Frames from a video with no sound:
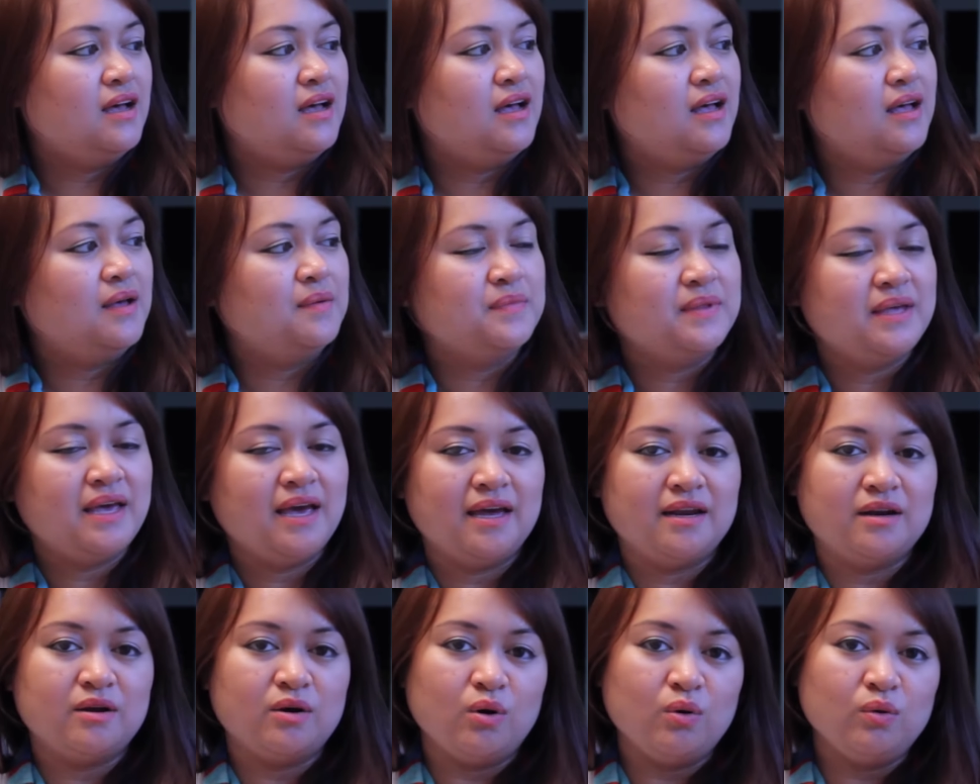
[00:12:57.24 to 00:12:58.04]
Um, they
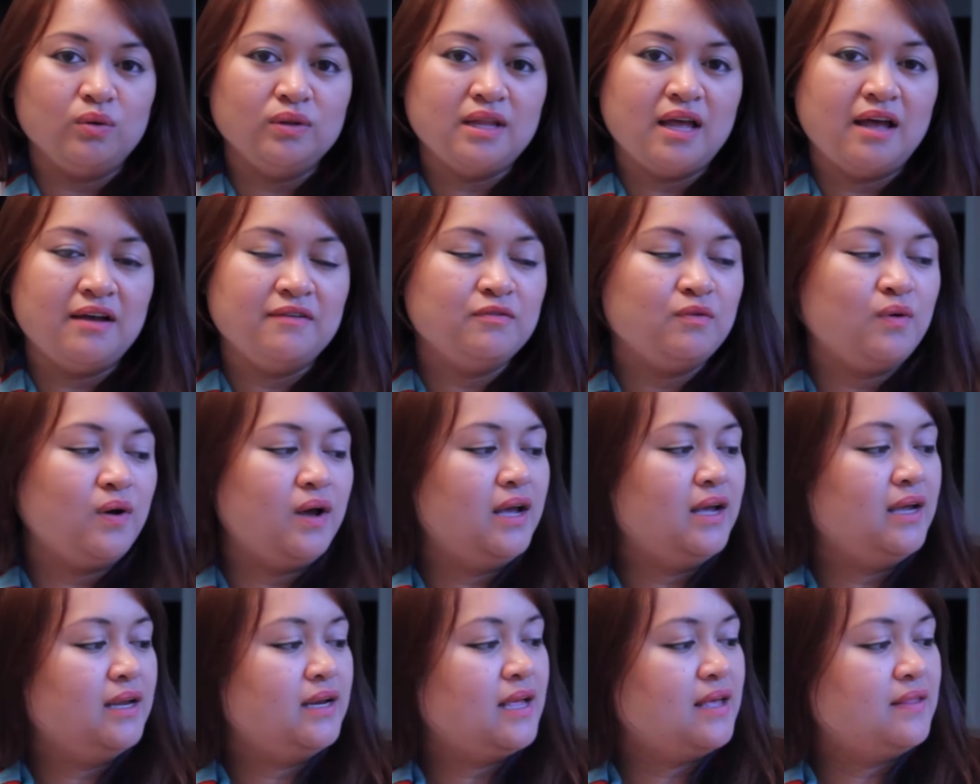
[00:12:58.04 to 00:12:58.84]
had an Olaf
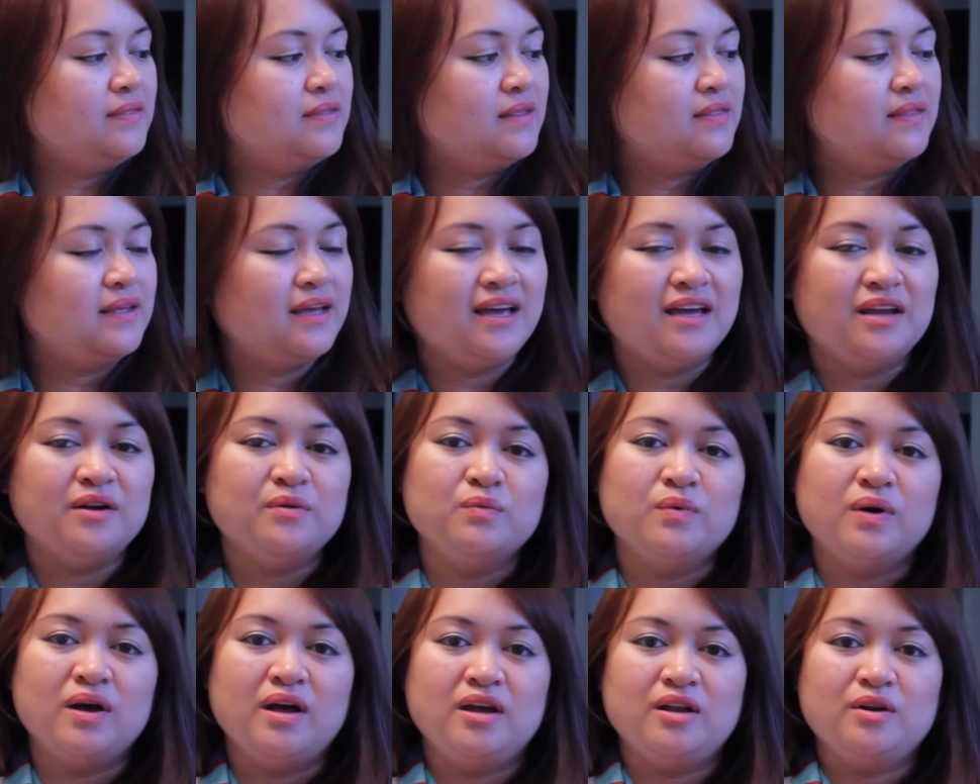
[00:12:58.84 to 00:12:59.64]
one, and then they
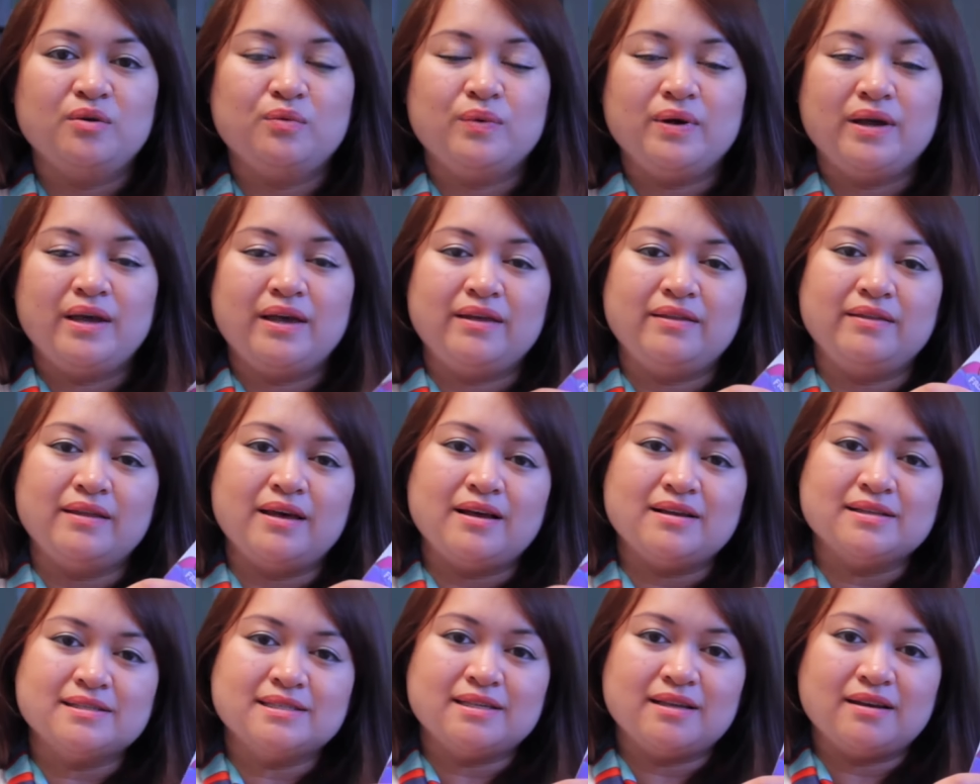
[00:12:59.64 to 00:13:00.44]
had one with
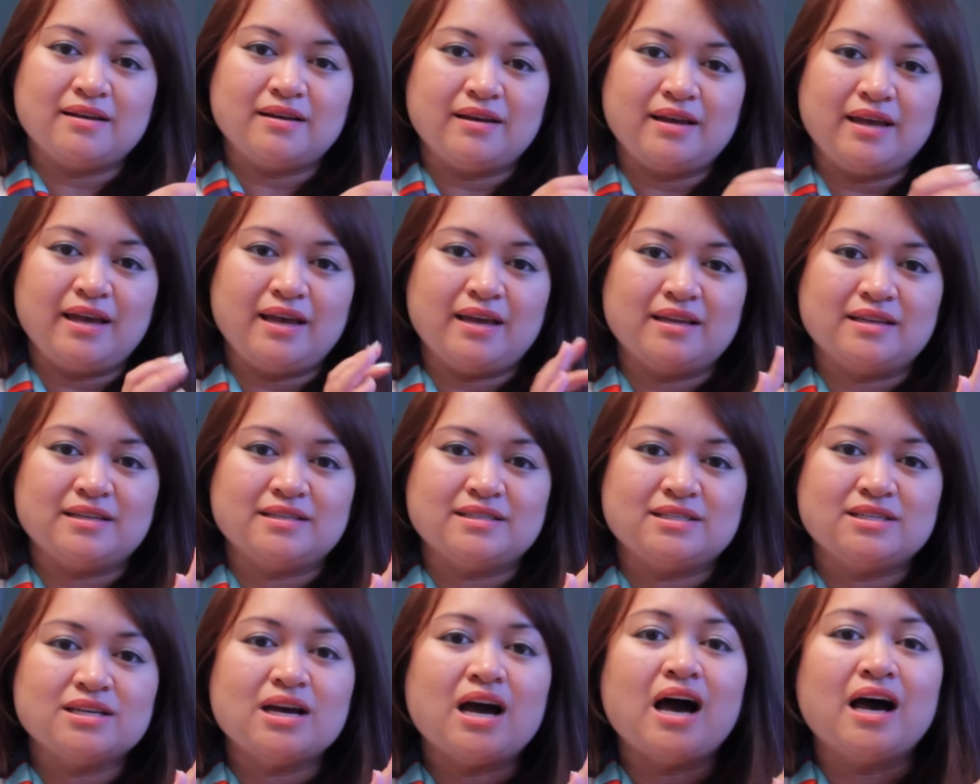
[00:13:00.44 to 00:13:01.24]
Elsa
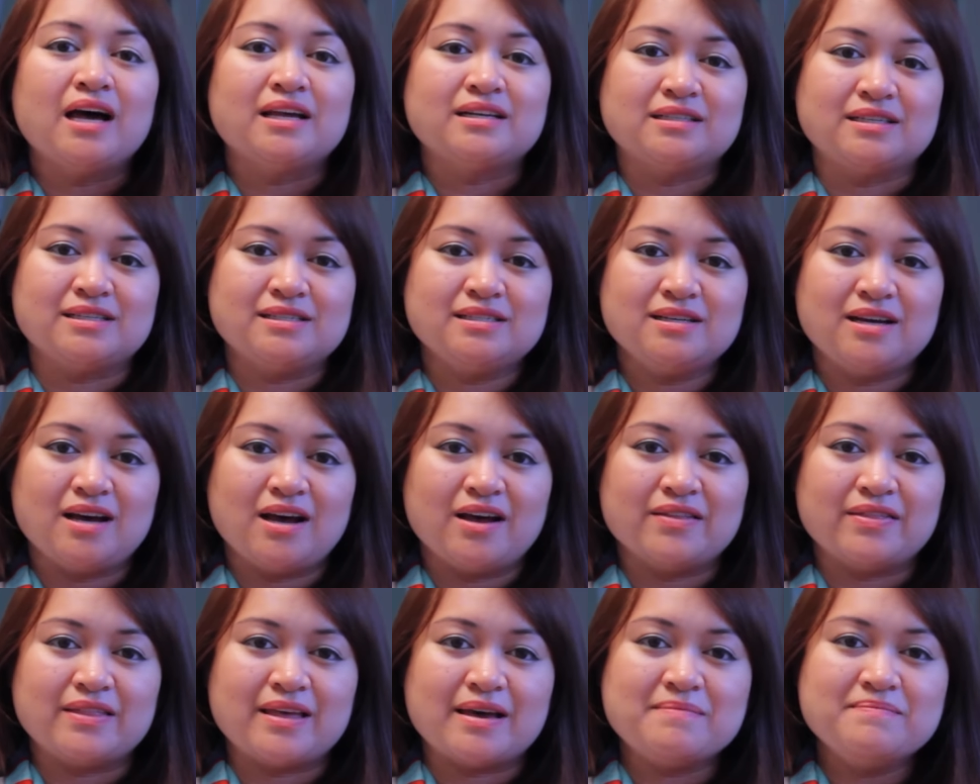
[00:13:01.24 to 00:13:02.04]
and Anna
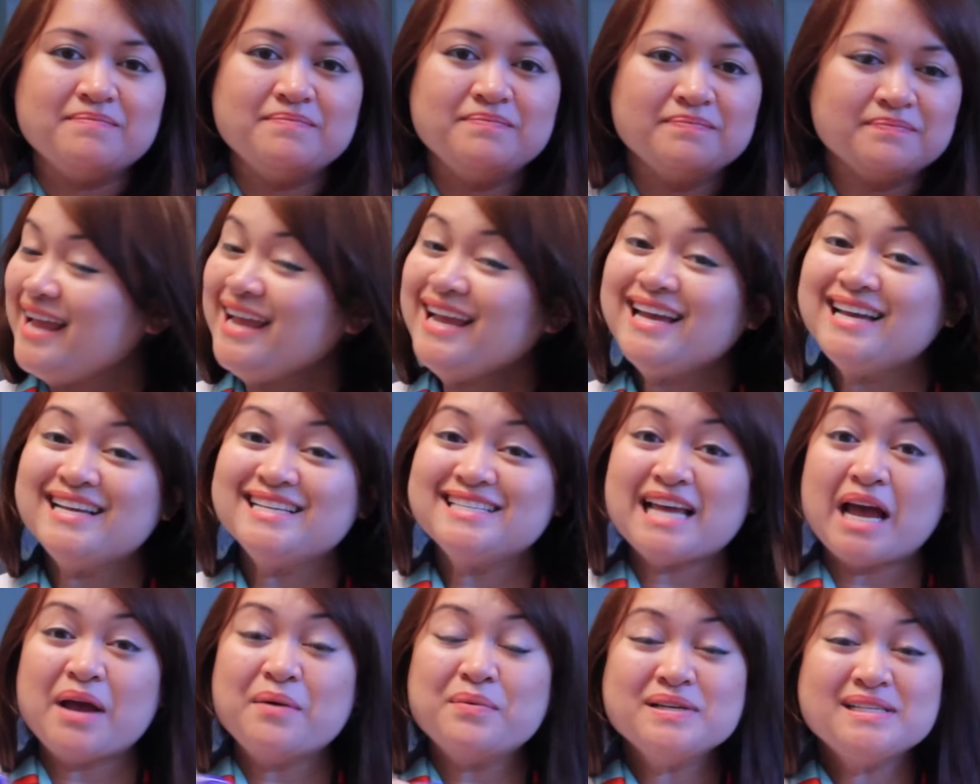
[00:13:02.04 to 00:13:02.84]
on them.
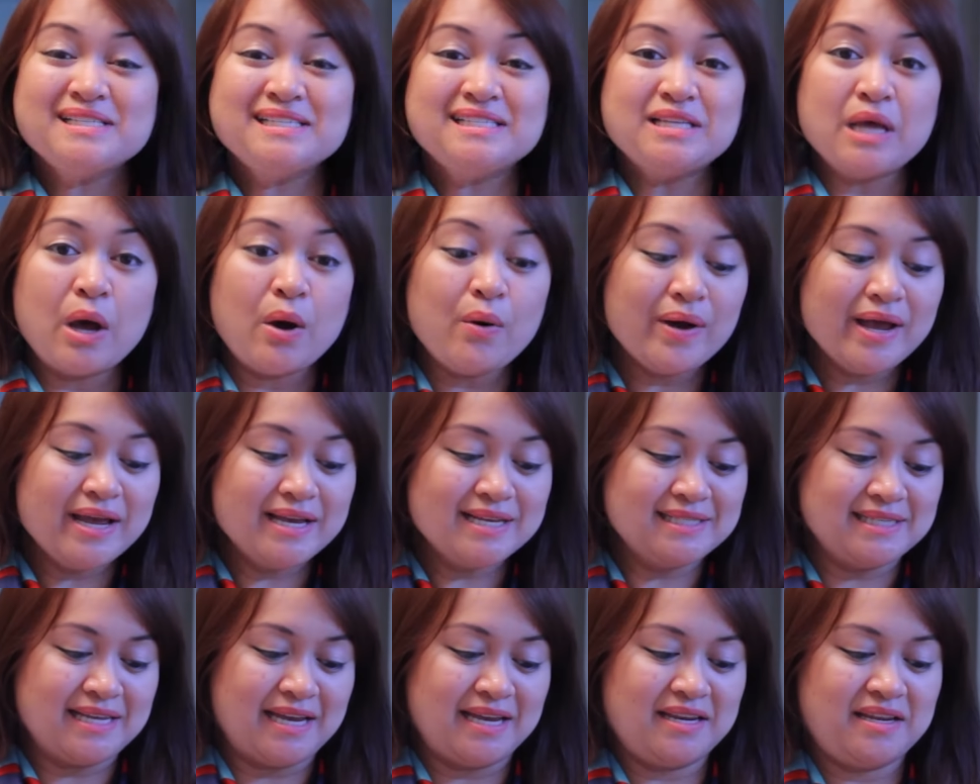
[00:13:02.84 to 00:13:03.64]
And I was so
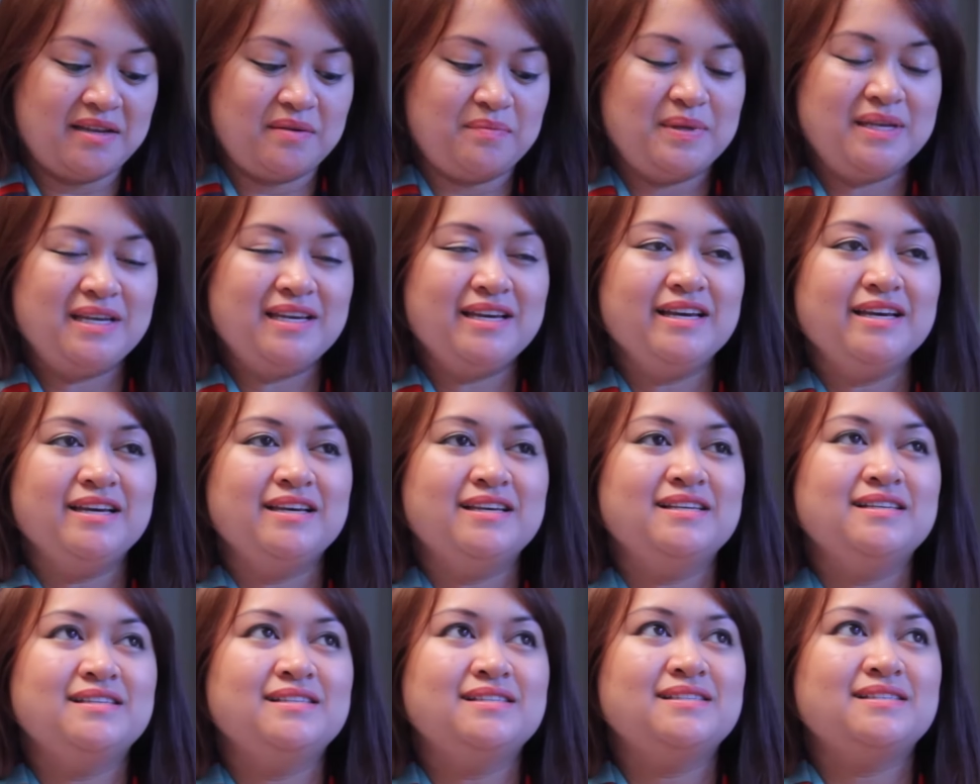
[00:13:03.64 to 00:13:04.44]
excited
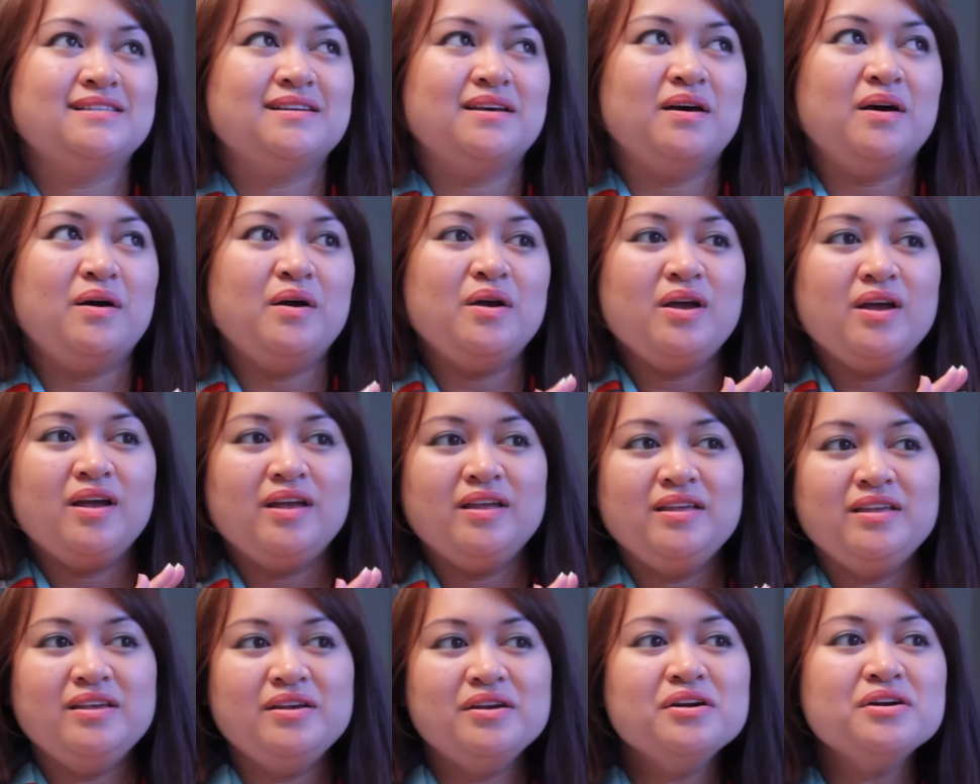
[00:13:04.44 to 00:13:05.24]
because
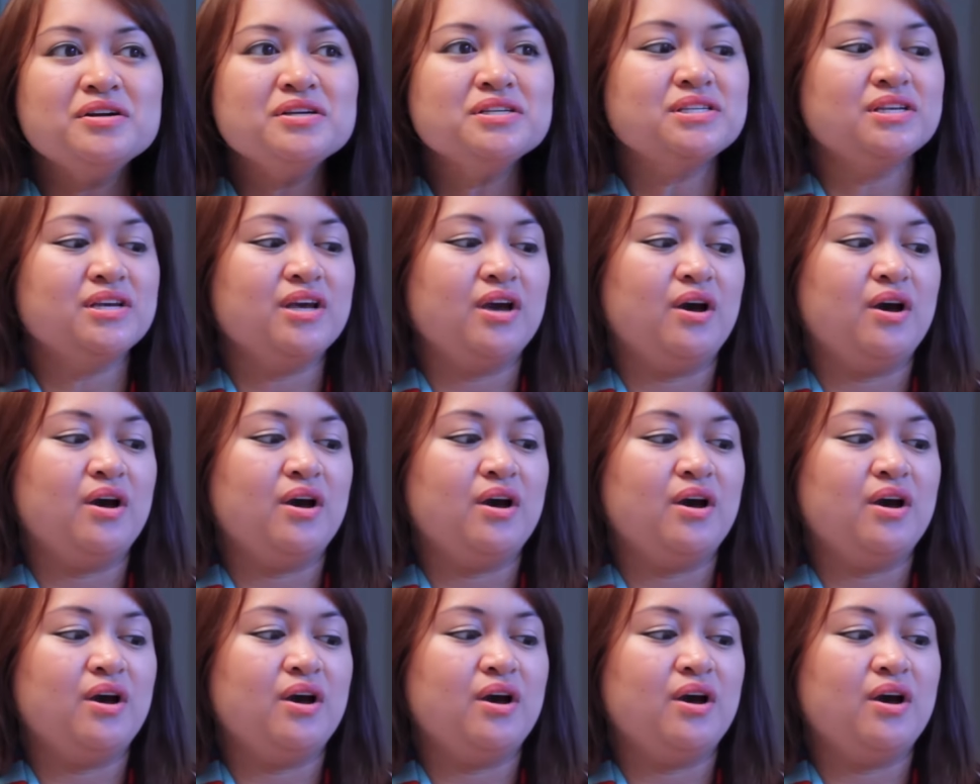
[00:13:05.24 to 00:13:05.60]
years